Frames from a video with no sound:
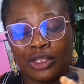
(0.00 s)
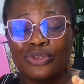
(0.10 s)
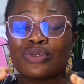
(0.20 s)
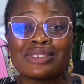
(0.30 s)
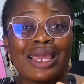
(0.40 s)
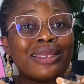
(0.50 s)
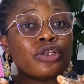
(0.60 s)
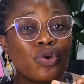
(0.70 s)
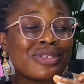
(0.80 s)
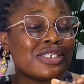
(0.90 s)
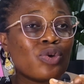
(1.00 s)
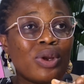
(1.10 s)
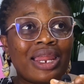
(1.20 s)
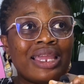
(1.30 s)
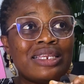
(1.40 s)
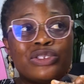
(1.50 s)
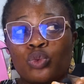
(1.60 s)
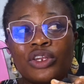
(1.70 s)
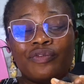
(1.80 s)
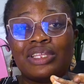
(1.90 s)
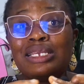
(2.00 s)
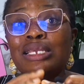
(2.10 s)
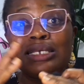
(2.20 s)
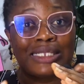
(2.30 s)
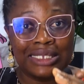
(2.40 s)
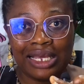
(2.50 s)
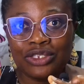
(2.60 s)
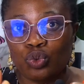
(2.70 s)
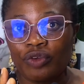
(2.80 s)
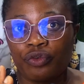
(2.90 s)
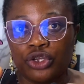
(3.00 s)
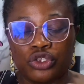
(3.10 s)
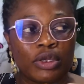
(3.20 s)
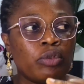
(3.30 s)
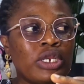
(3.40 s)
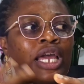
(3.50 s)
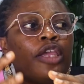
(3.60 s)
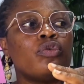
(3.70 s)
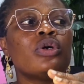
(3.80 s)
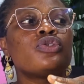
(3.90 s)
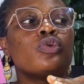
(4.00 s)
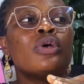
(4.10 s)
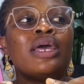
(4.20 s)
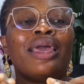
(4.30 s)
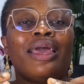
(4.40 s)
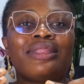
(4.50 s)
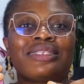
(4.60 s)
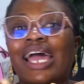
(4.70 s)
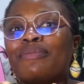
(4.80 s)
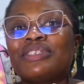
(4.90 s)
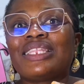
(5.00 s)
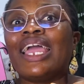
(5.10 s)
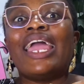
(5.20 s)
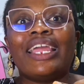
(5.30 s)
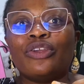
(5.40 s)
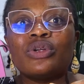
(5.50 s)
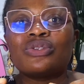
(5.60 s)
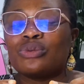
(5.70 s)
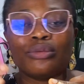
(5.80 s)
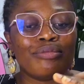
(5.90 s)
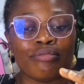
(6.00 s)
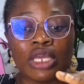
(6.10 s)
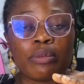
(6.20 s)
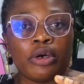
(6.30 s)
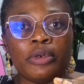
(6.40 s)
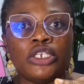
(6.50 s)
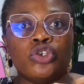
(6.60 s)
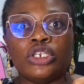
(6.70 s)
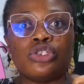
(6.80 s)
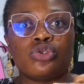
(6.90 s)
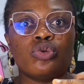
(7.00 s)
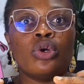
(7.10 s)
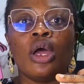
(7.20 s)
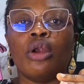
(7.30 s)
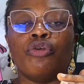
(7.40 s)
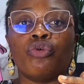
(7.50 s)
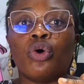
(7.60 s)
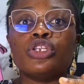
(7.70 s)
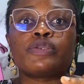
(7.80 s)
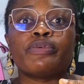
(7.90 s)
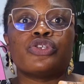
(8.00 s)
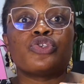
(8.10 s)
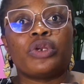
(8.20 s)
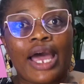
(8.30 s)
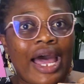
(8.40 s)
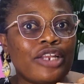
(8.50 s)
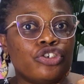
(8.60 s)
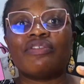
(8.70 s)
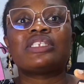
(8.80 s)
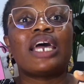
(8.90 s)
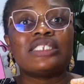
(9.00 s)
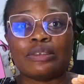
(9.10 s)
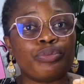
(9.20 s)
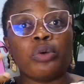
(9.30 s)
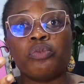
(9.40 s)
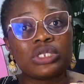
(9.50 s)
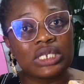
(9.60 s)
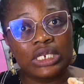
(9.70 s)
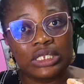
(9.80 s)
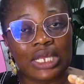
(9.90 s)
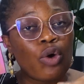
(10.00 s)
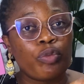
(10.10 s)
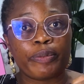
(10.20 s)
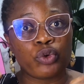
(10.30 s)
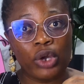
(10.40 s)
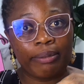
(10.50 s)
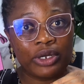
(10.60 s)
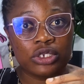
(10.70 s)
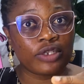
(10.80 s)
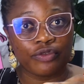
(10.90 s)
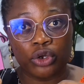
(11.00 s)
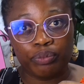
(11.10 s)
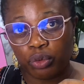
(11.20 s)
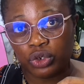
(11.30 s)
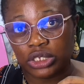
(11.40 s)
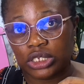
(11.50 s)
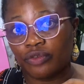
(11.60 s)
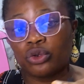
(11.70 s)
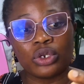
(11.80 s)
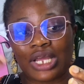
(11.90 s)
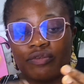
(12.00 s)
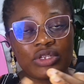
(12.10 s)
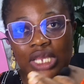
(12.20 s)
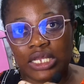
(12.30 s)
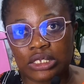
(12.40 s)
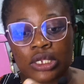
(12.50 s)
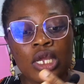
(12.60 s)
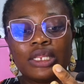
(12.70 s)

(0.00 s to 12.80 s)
So selling courses online is one of the easiest way for you to make money. Now if you want to times 10, you want to make more money, you need to run sponsored ad, you advertising, promoting it. How will people know about it if you don't promote it, if you don't advertise it?